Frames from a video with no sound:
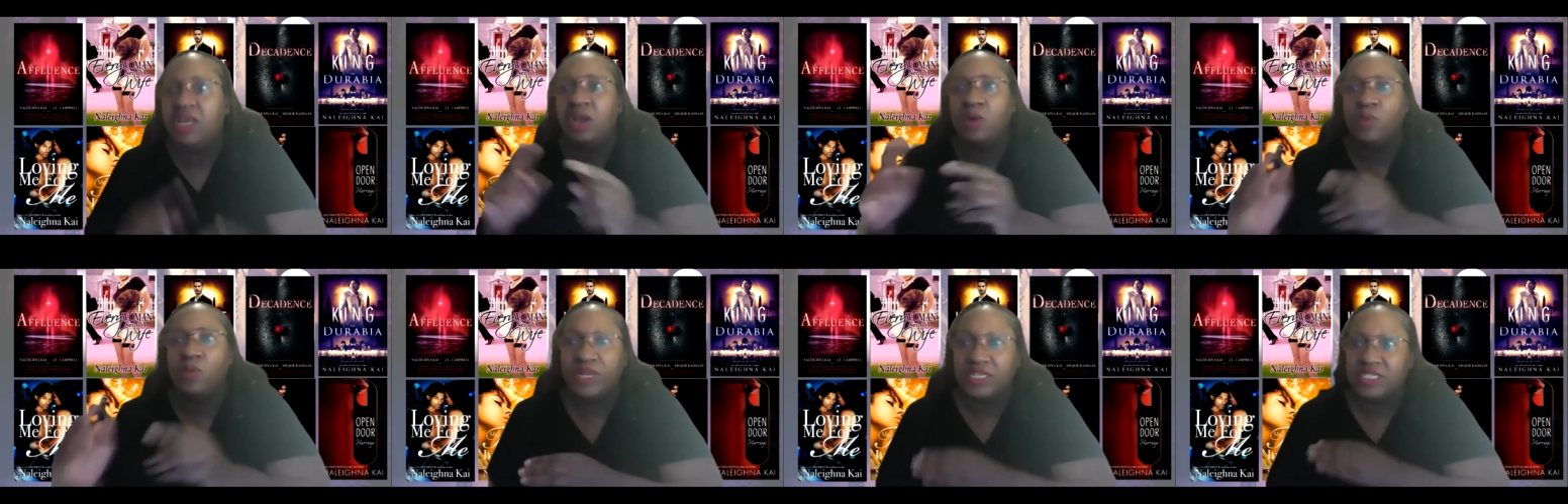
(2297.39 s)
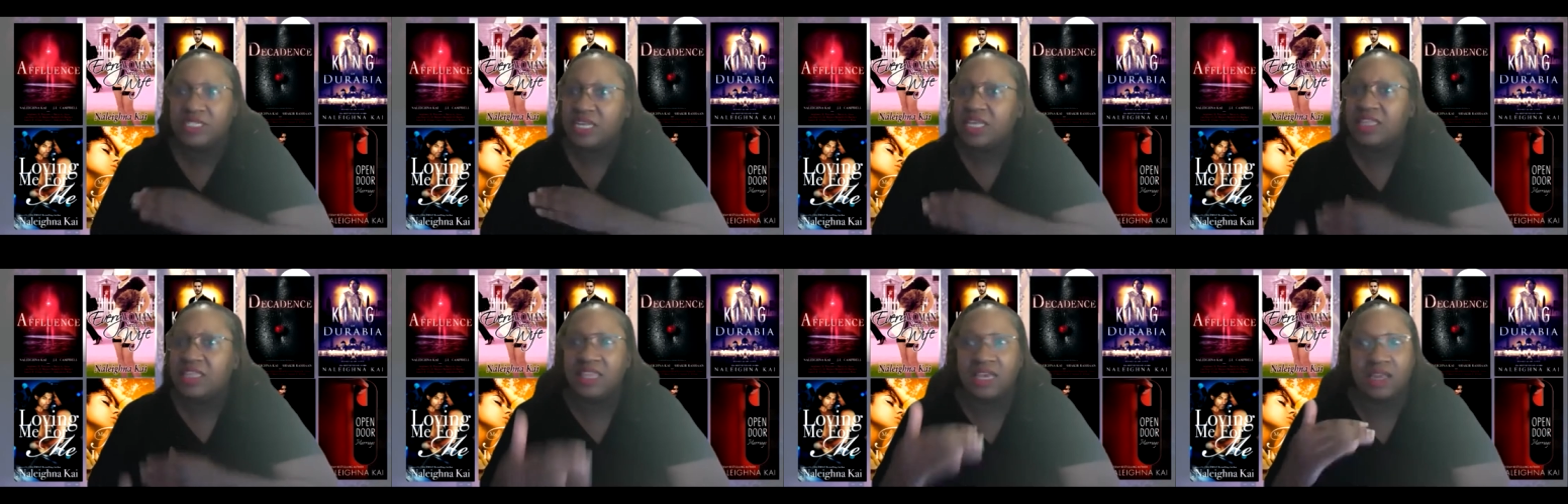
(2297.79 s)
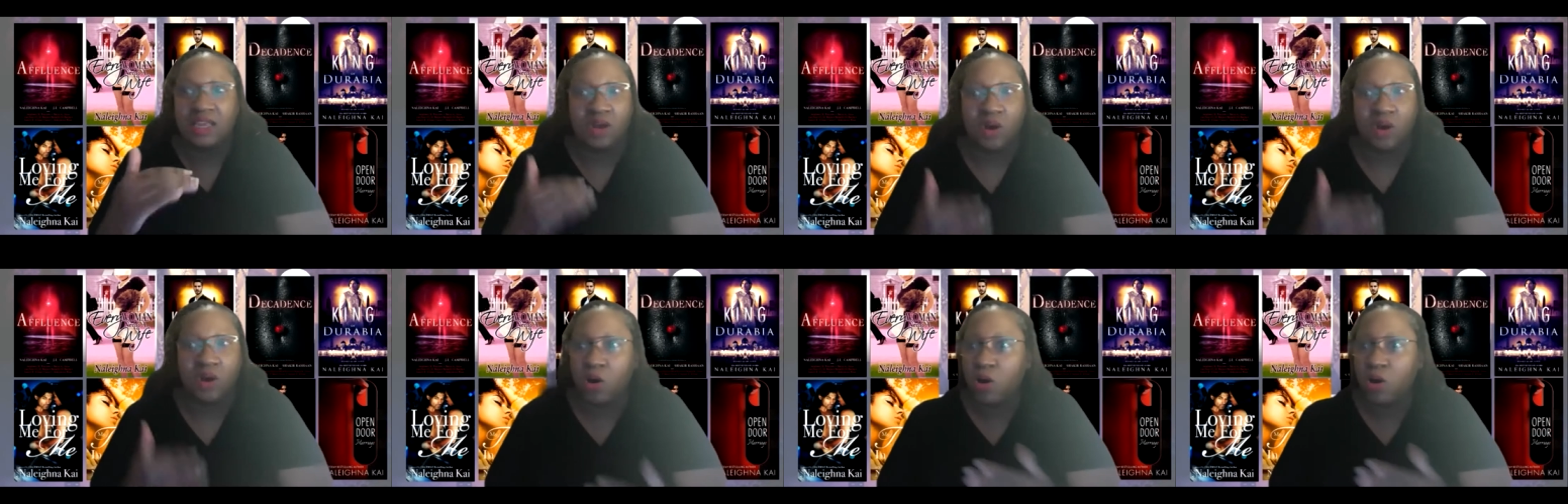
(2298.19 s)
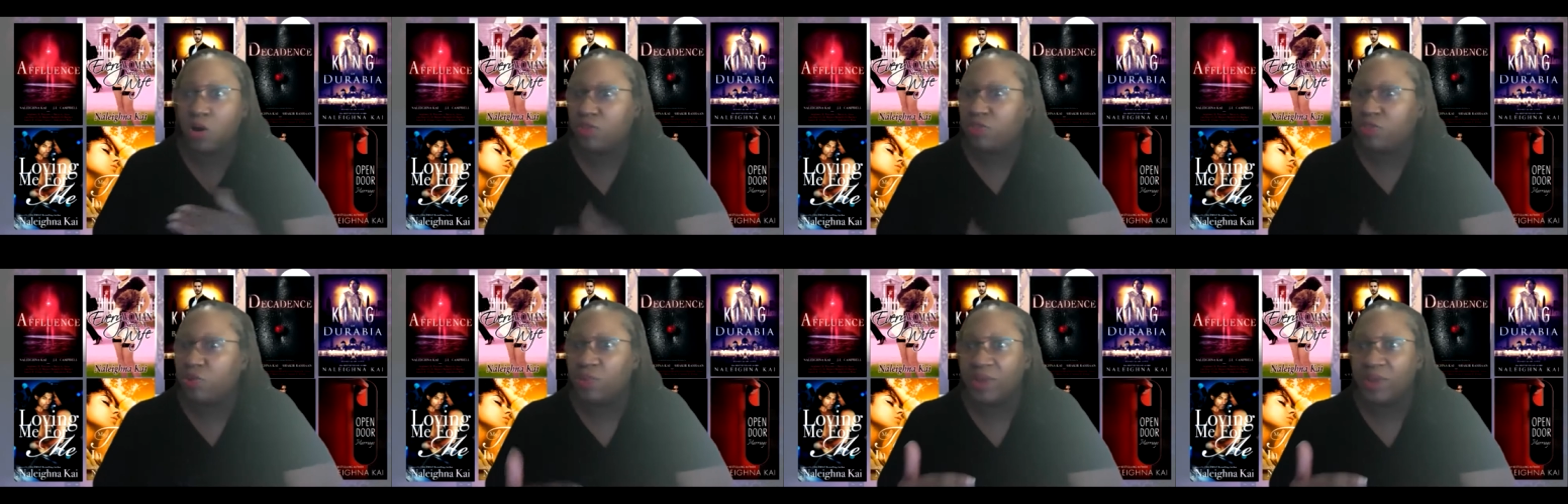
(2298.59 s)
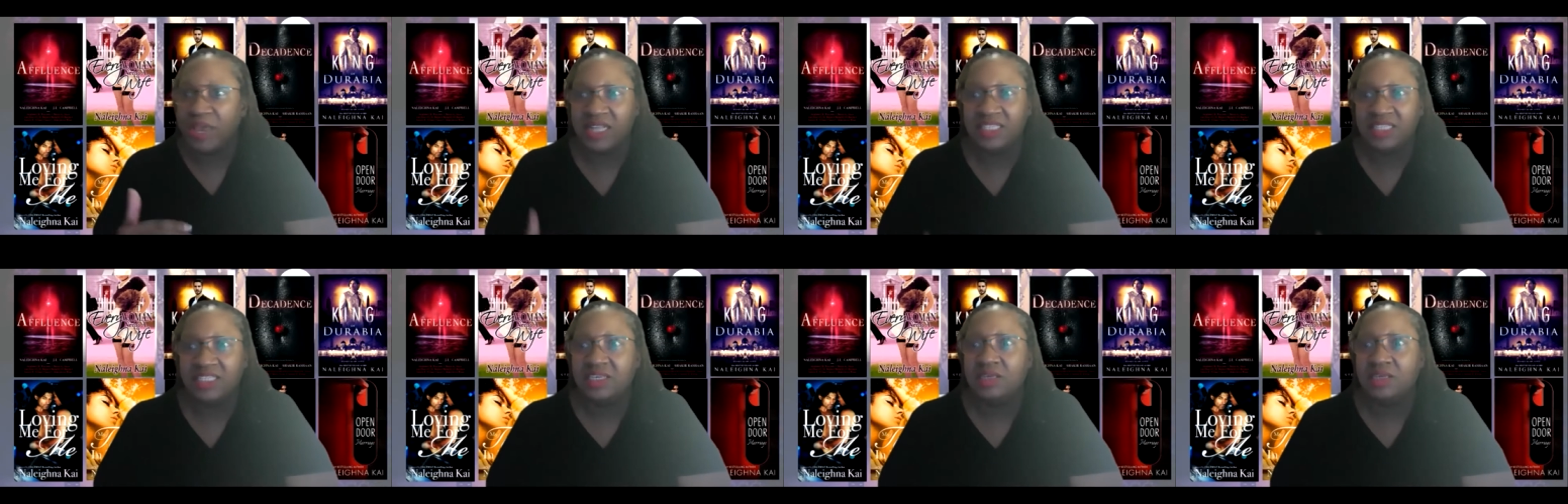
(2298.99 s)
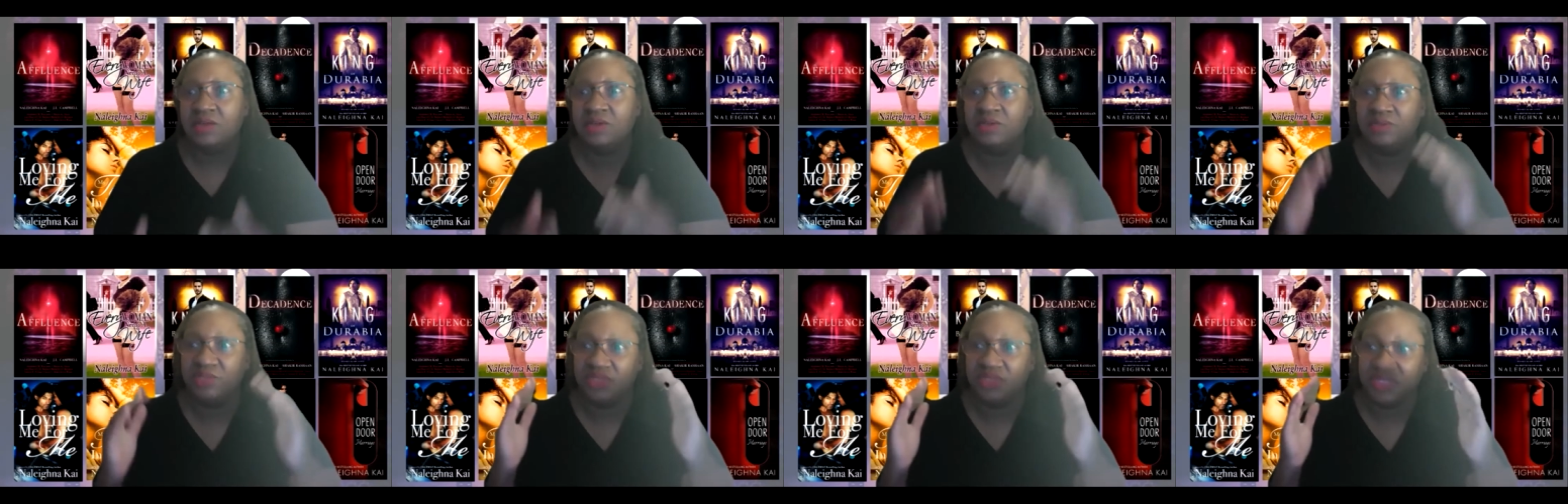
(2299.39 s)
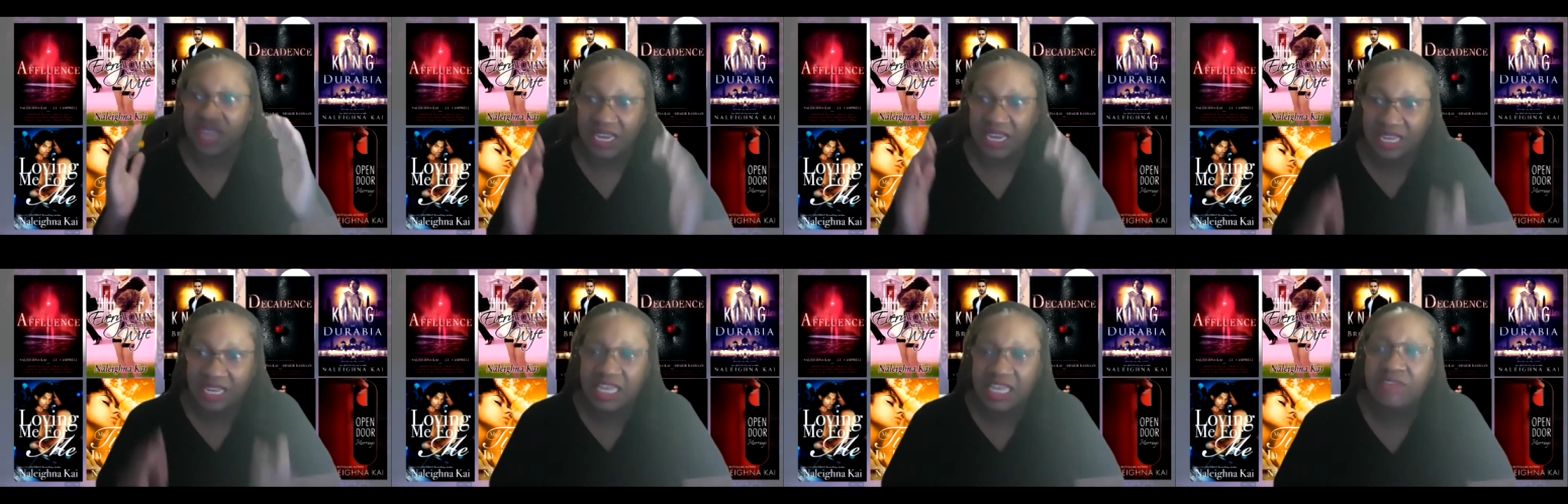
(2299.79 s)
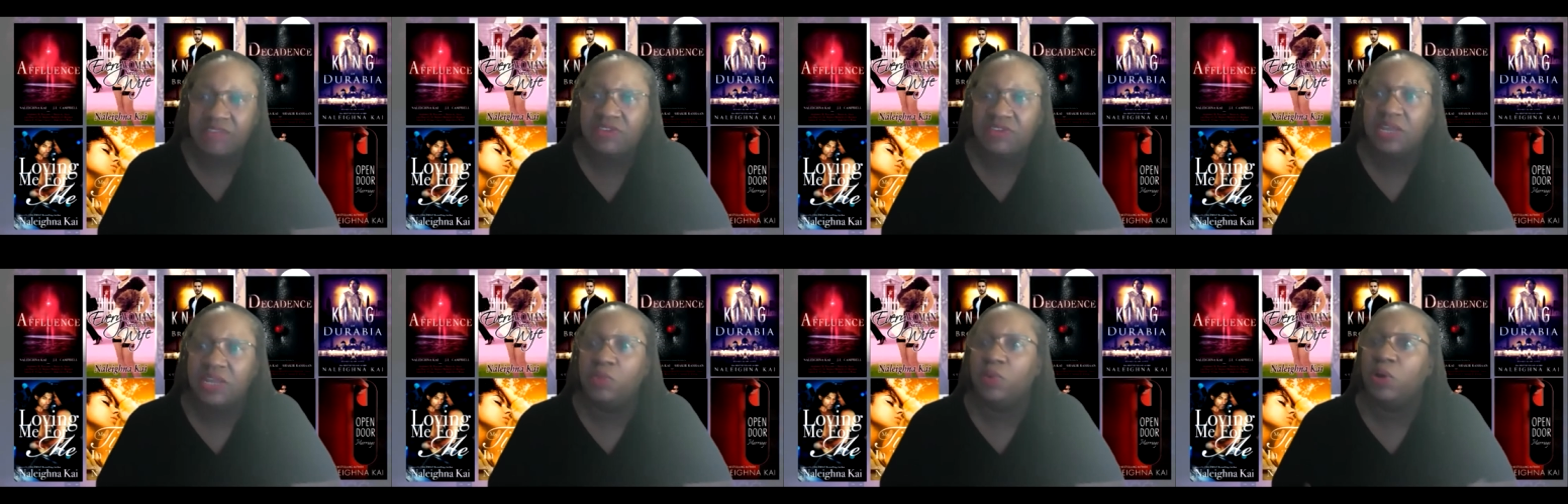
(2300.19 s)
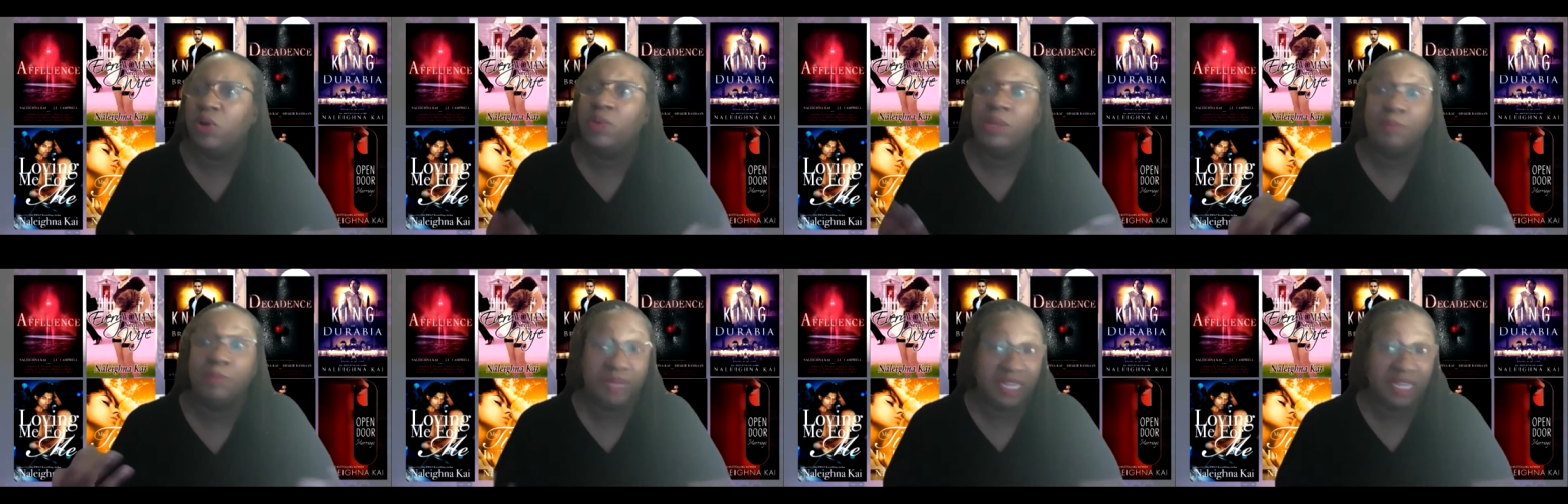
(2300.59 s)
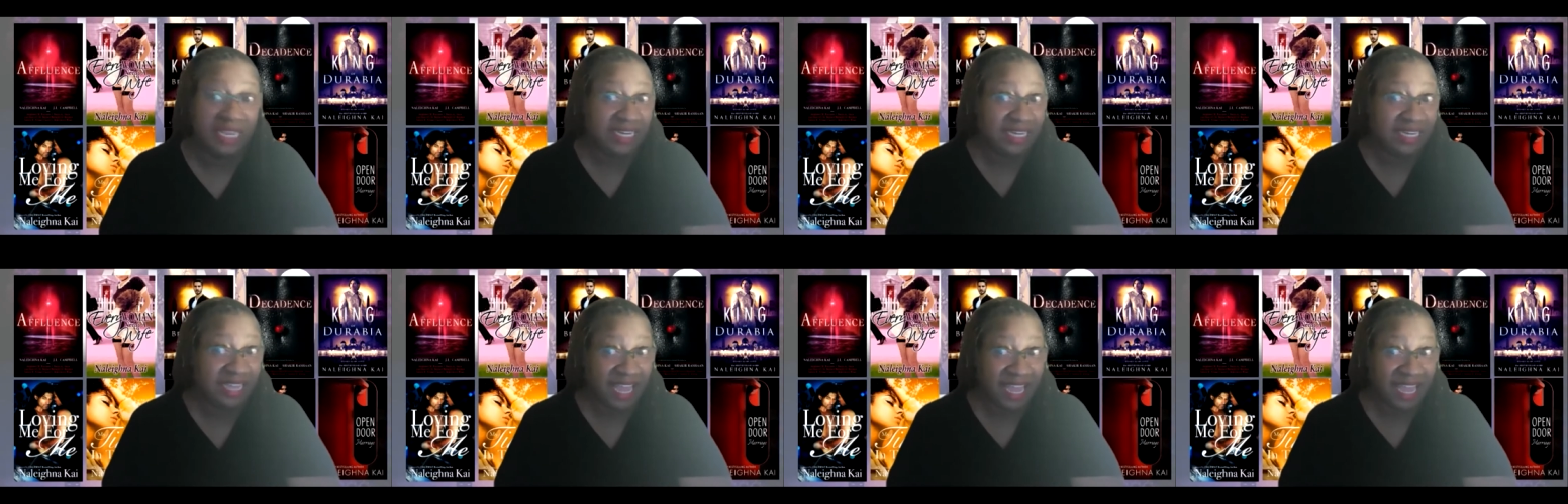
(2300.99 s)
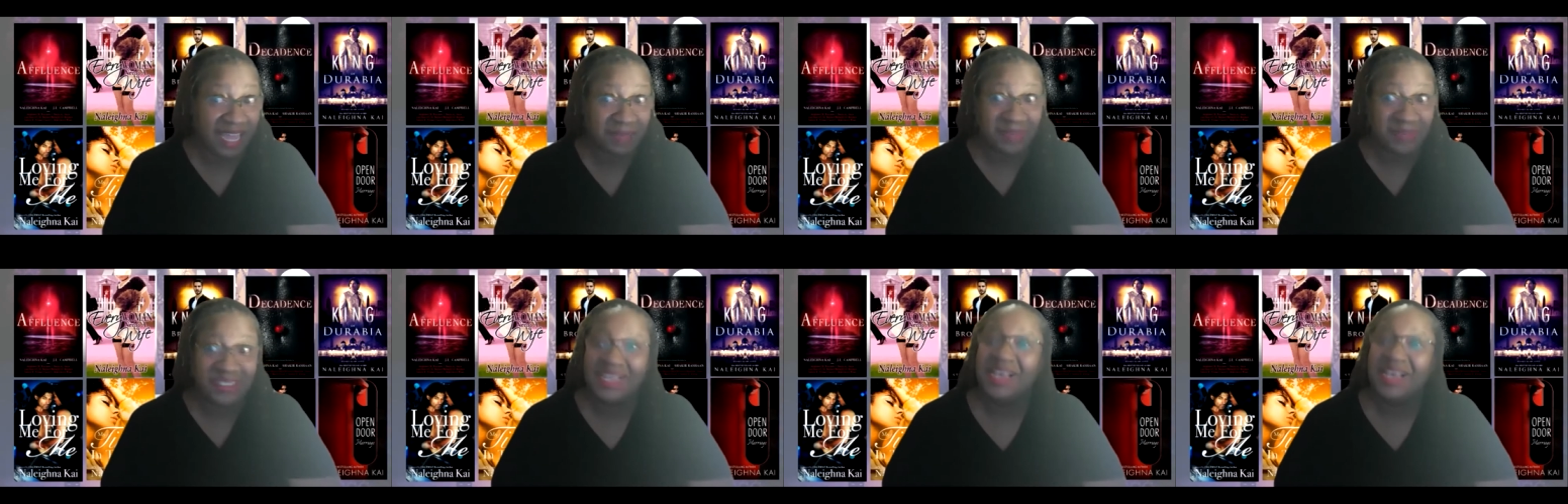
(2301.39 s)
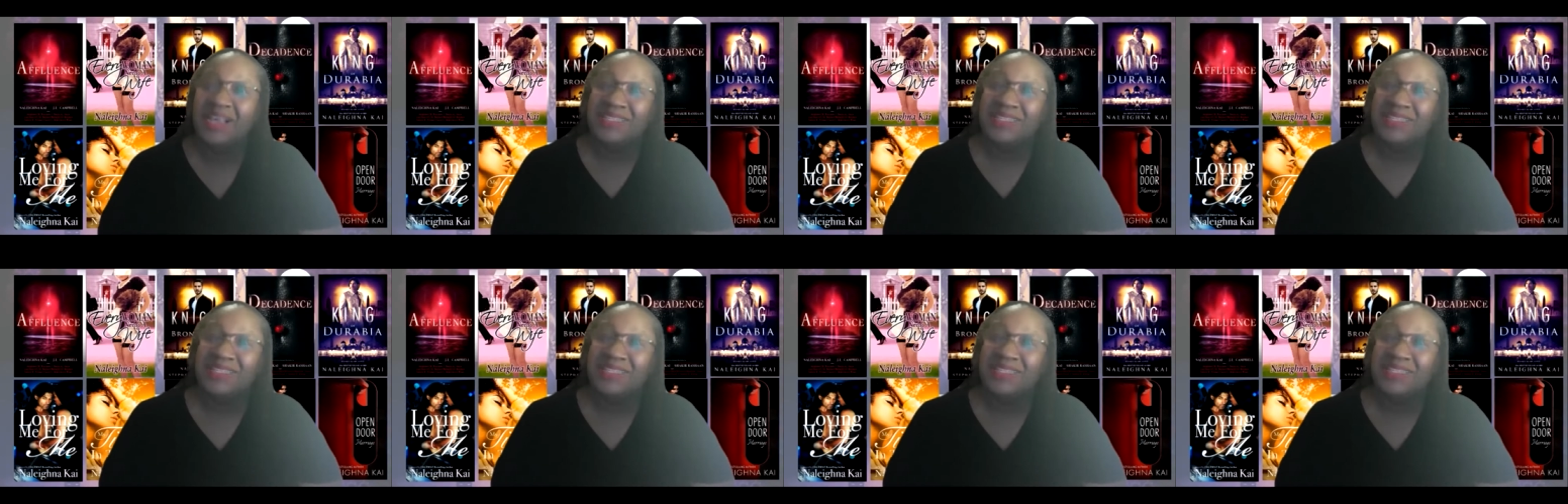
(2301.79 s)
And we did that all the way till that evening where we played games.